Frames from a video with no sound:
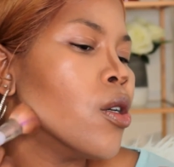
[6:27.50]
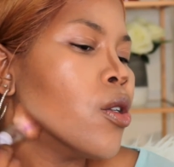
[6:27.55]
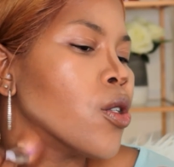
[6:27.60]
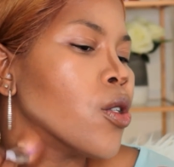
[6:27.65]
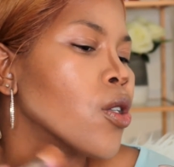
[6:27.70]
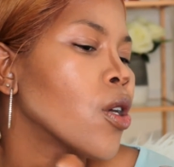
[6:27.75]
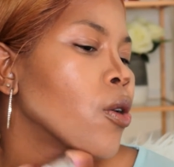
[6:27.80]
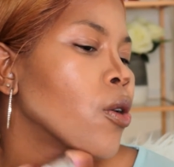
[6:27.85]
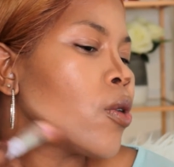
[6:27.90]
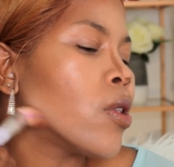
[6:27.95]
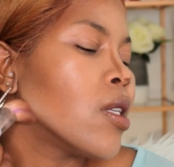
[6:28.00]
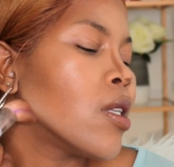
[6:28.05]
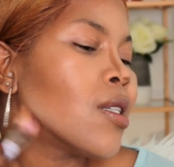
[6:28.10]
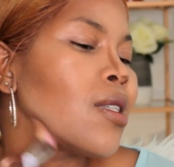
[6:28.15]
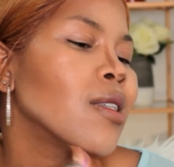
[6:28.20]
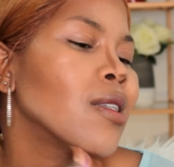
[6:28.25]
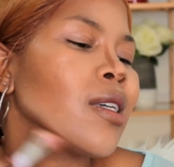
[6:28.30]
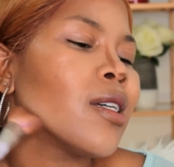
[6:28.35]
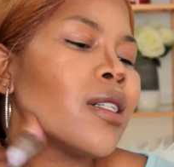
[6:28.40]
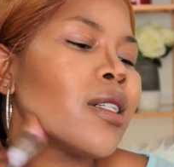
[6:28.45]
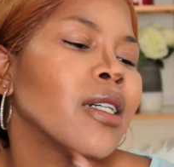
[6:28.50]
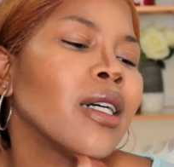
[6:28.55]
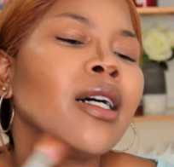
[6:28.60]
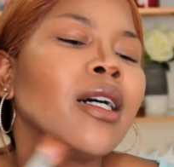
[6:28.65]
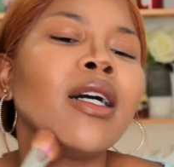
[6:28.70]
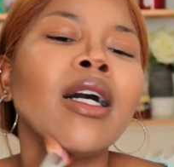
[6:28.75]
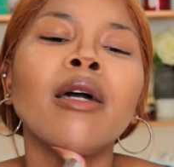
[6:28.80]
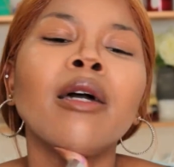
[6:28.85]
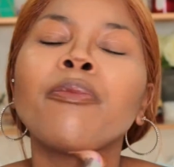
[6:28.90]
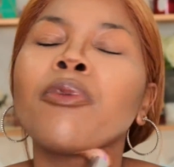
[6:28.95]
So this
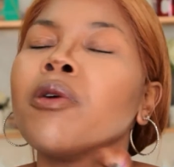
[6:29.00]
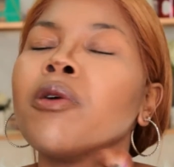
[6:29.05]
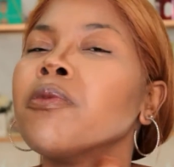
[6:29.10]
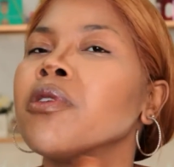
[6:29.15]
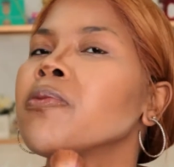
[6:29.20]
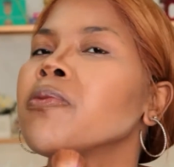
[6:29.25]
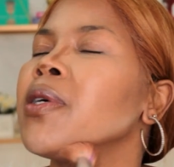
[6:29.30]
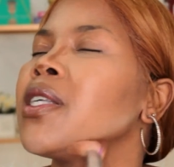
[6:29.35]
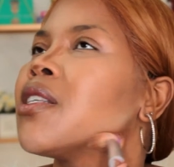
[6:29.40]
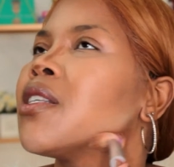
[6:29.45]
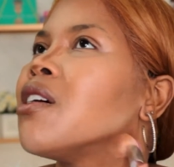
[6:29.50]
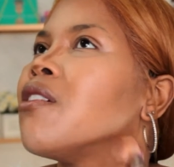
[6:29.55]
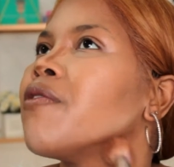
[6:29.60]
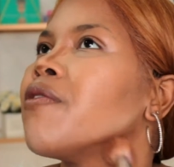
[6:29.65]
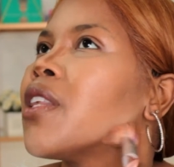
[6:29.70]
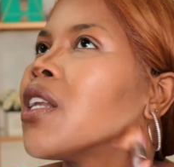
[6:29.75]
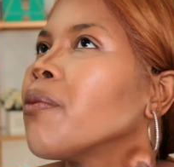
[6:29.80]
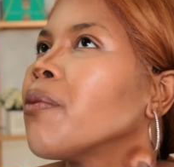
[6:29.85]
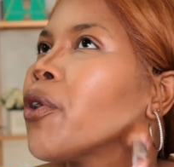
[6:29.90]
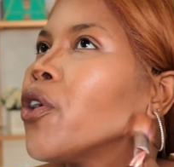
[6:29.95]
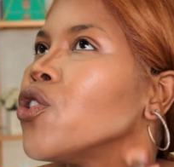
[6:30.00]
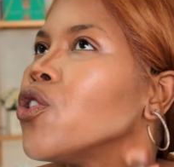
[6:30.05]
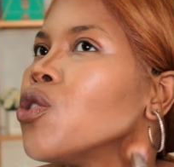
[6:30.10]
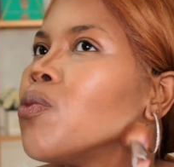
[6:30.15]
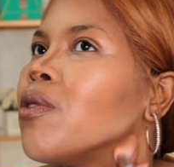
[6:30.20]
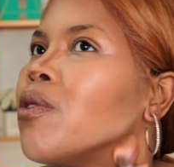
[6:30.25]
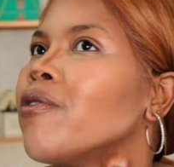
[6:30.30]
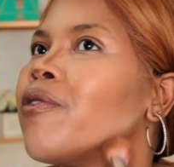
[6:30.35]
year I promised myself that I'm going to be